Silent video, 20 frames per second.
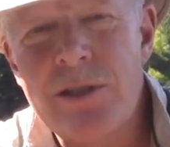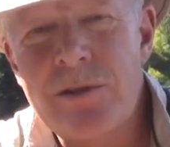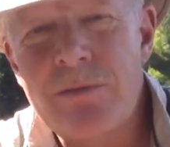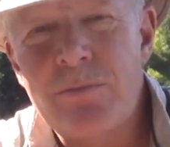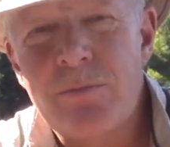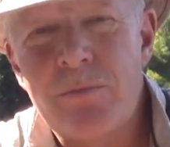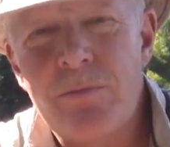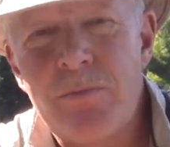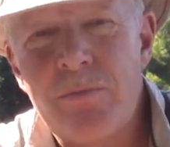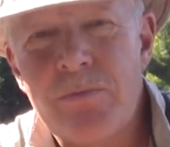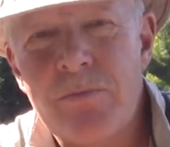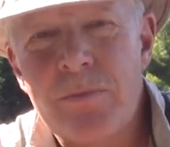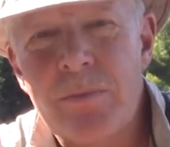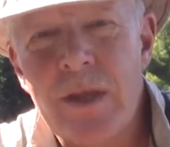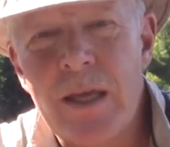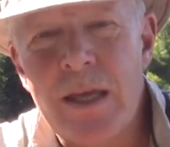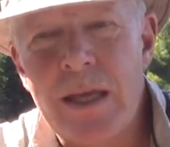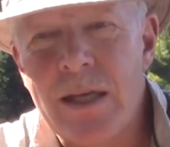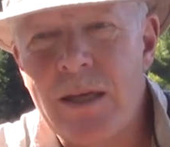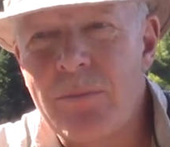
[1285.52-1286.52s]
it,
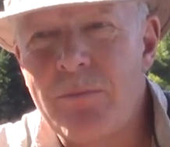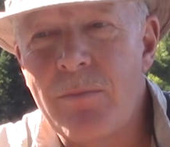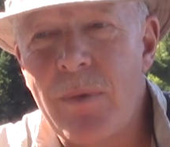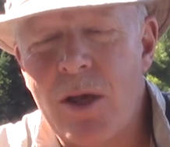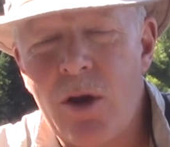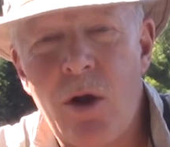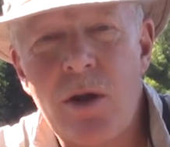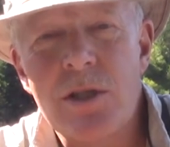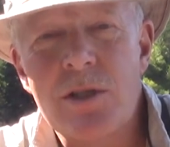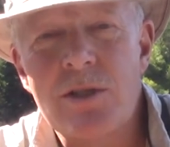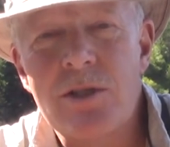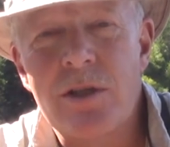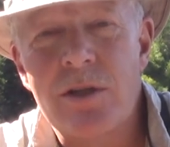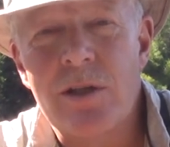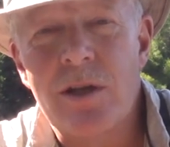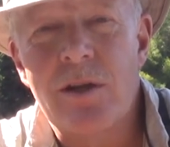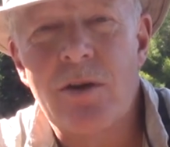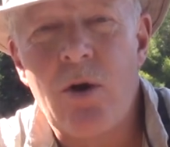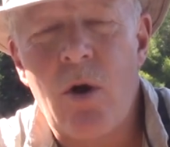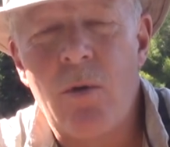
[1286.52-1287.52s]
and my honesty
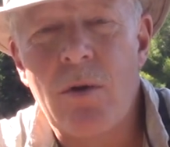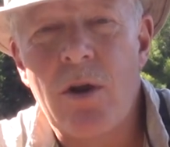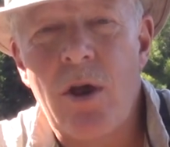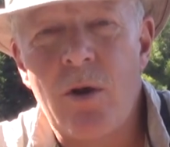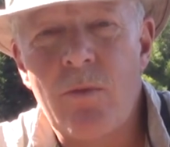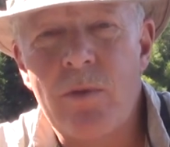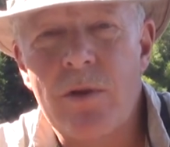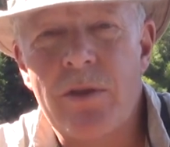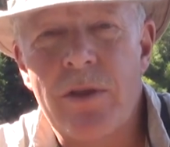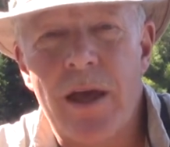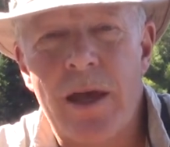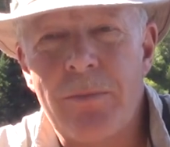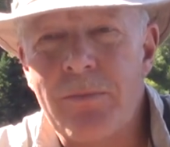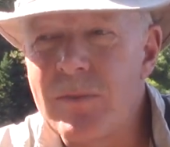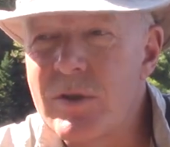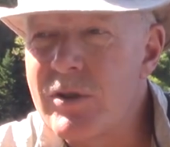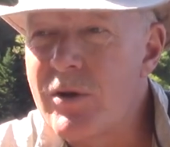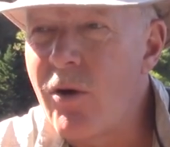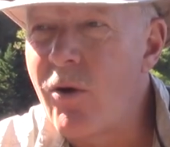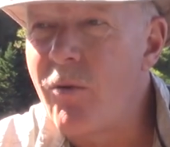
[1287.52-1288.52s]
that'll go along with
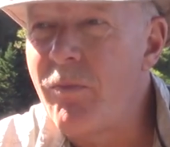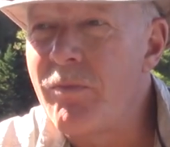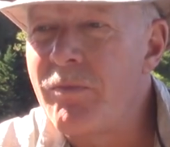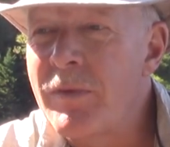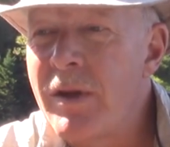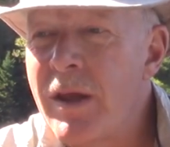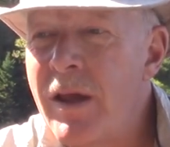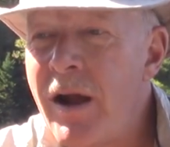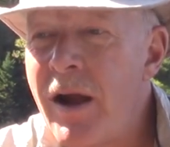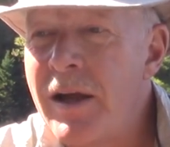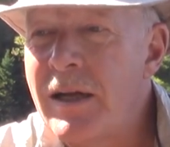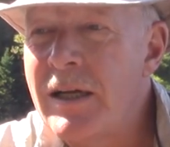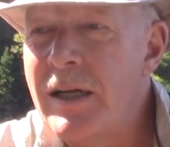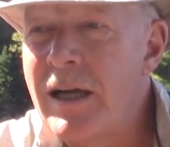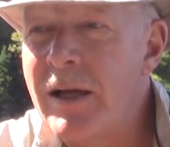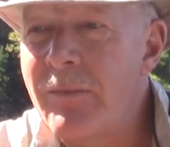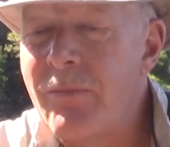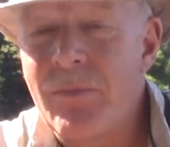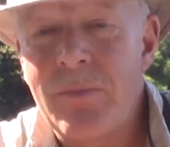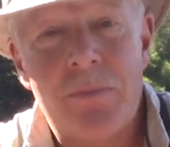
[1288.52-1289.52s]
that. So
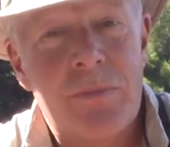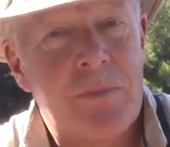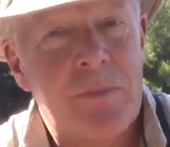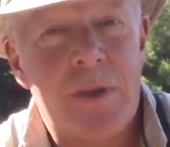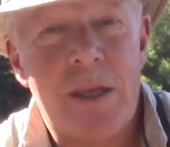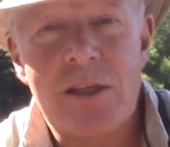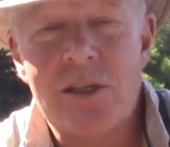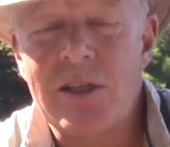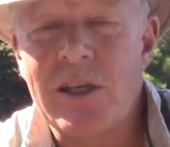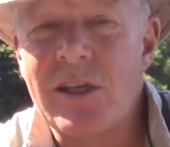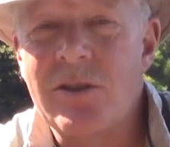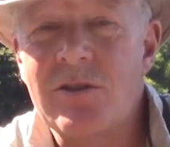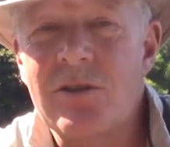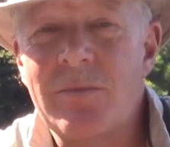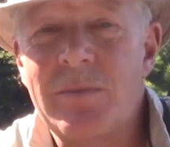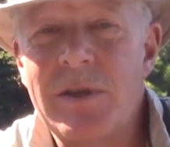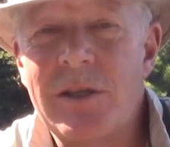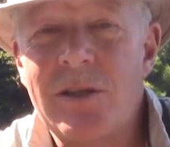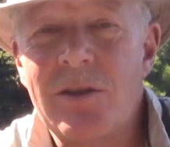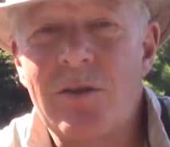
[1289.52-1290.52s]
uh, they seem
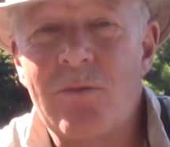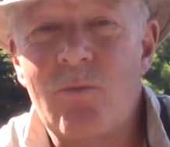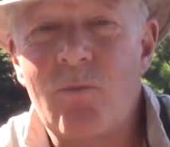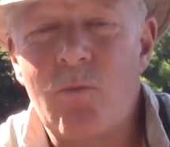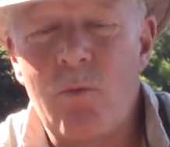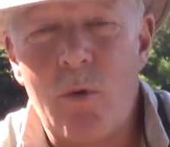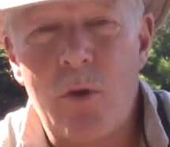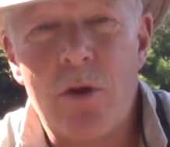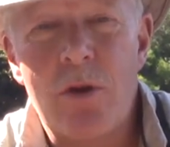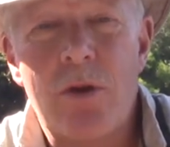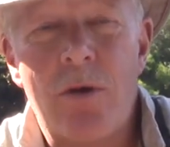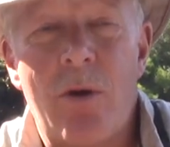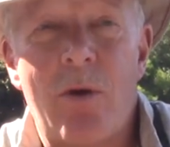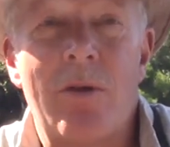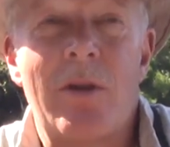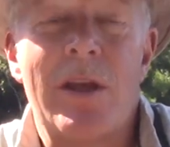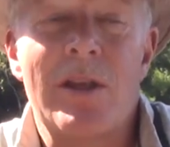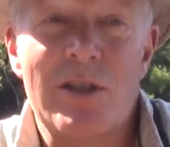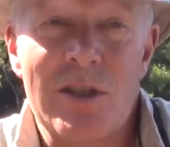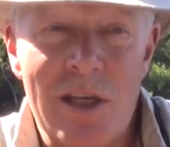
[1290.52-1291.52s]
to be worth, or
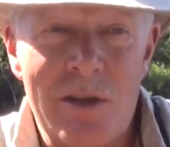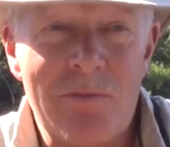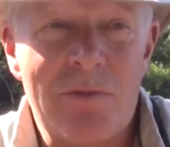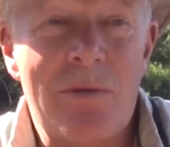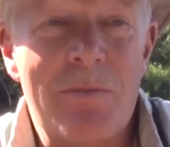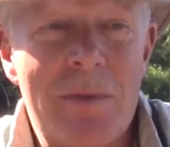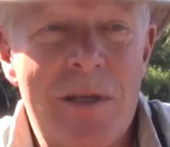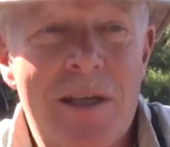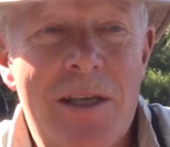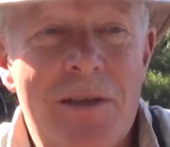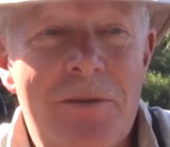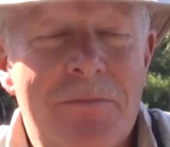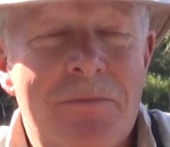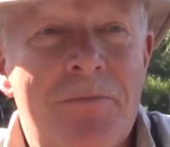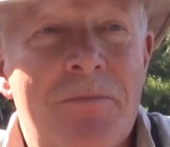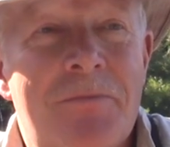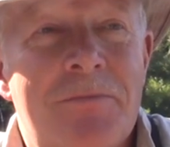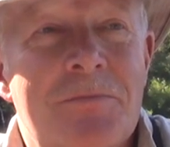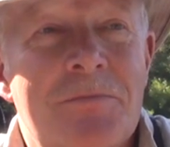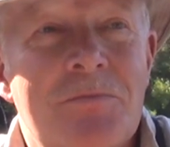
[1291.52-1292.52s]
they seem to be
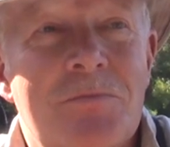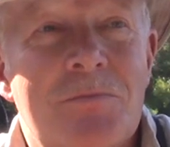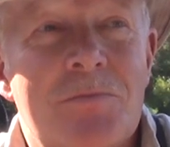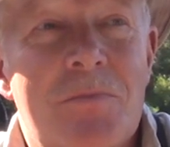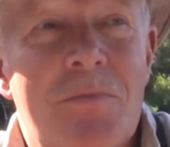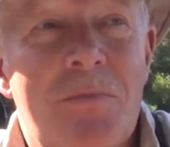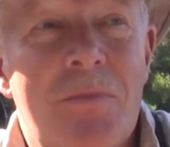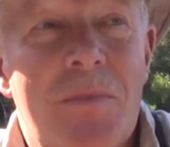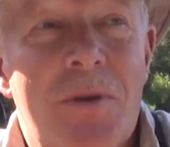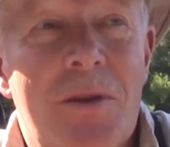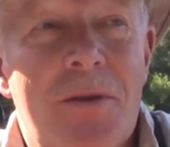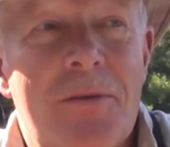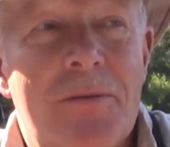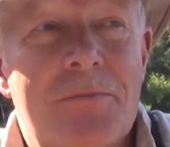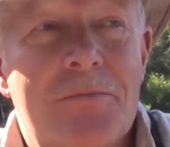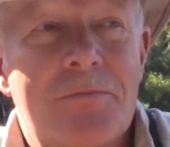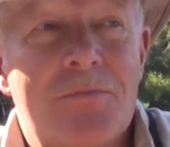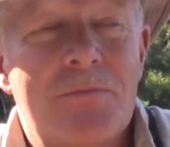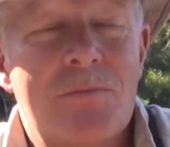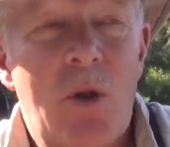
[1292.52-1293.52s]

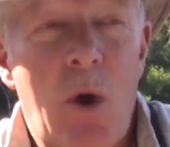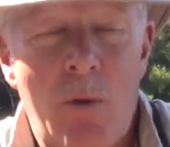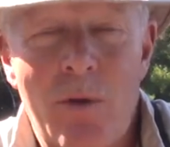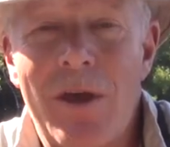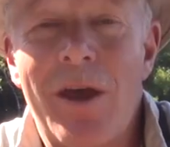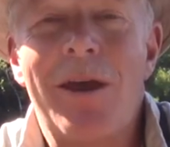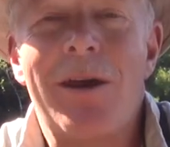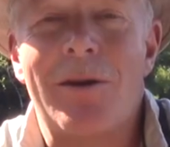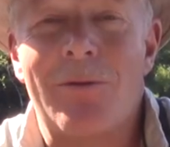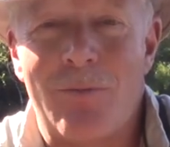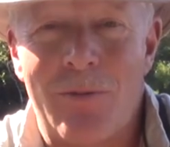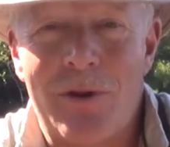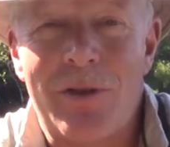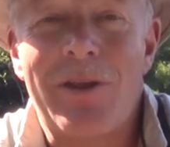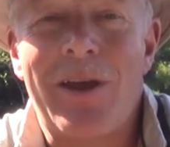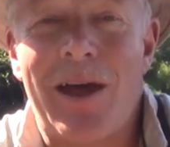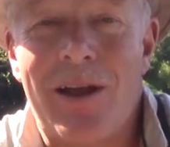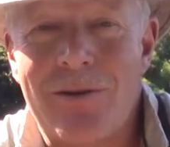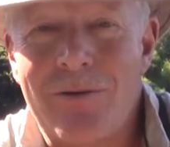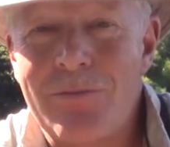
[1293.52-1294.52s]
okay with
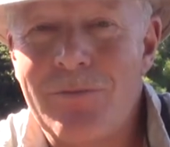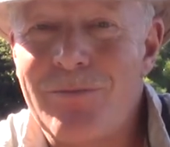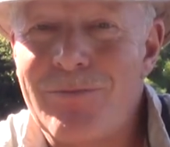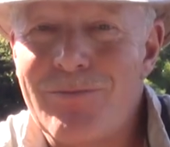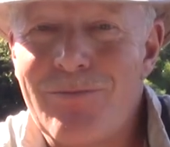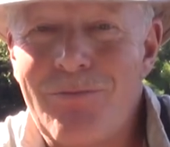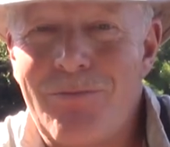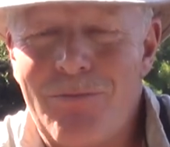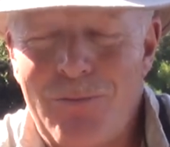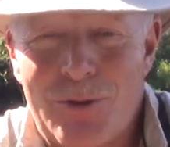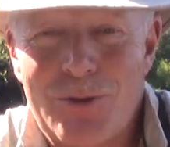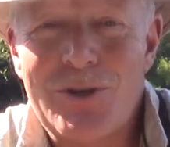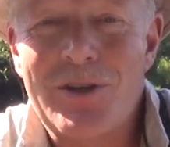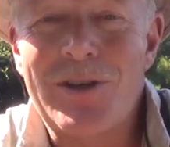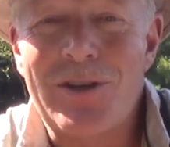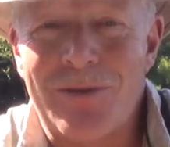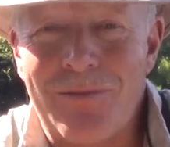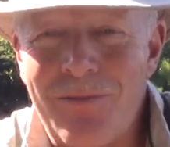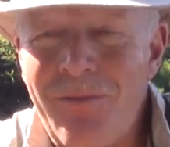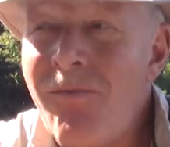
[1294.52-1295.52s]
that. We'll
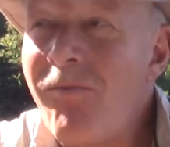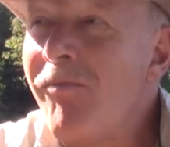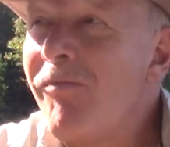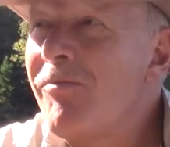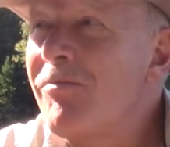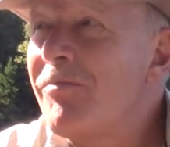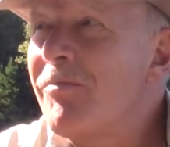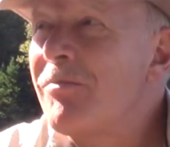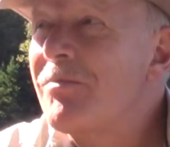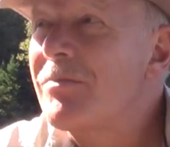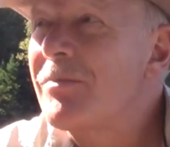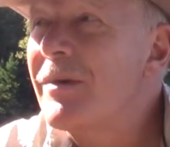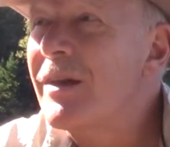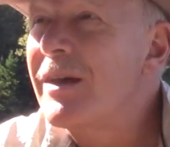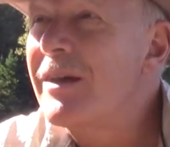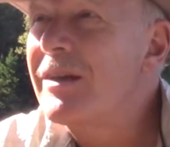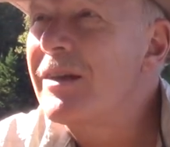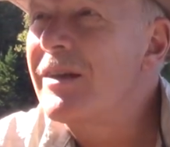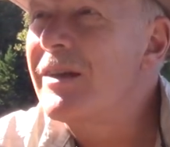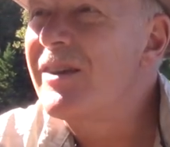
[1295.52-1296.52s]
see.
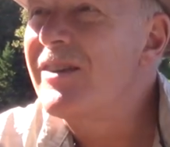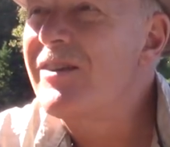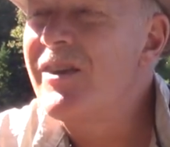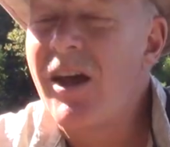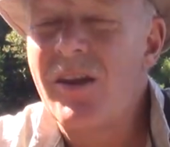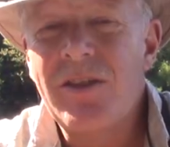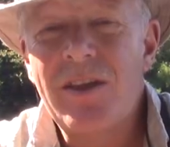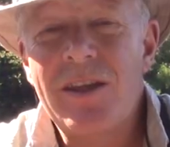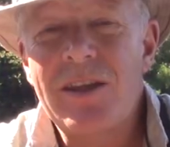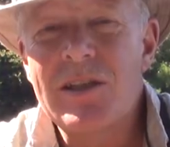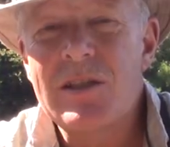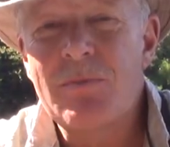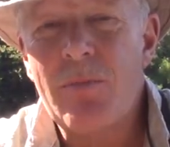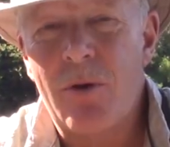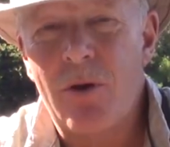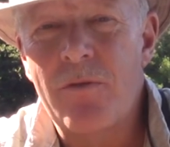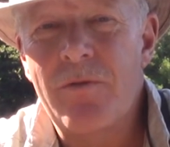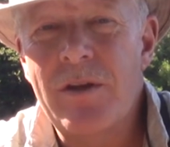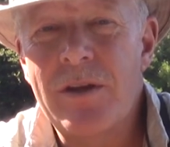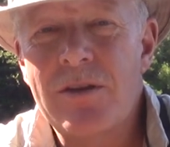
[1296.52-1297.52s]
Nothing is
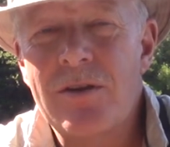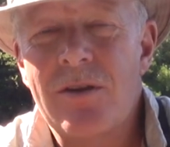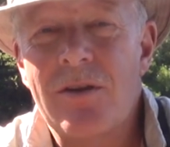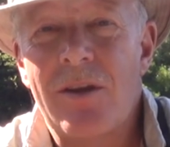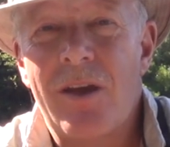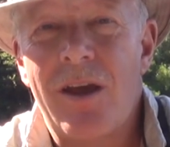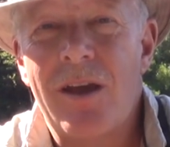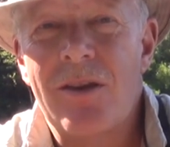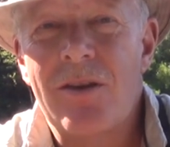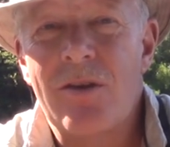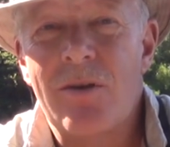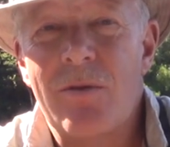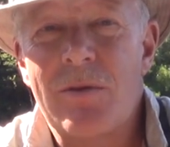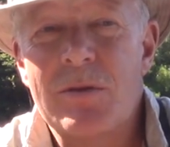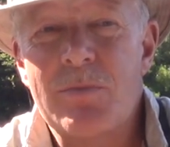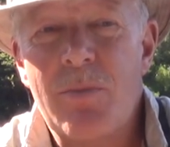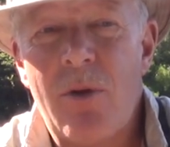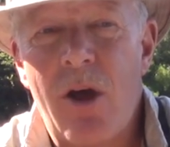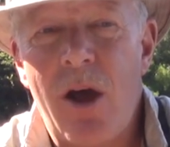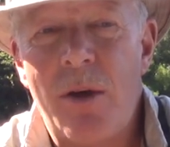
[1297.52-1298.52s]
perfect. There
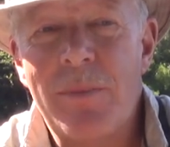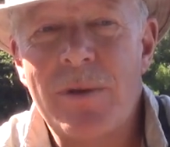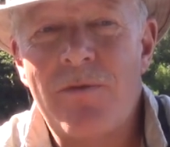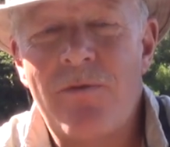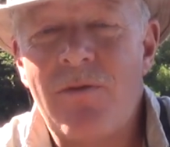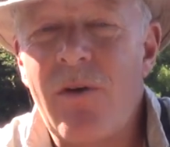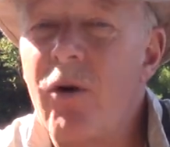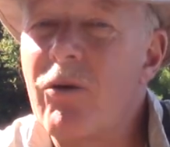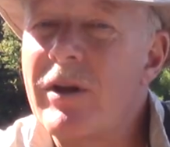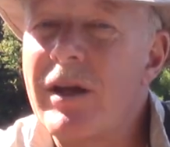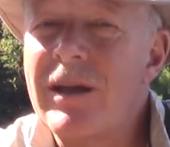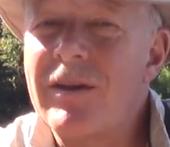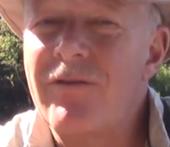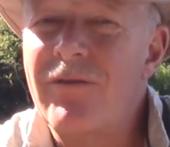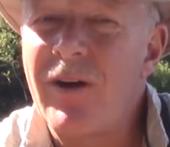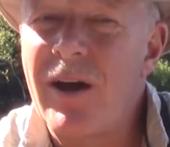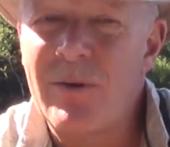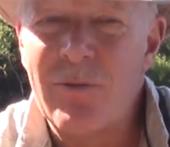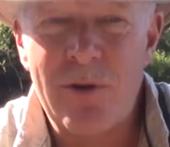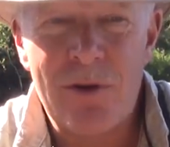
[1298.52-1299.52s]
is probably fault I could
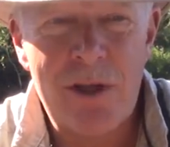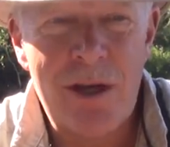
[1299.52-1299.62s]
find with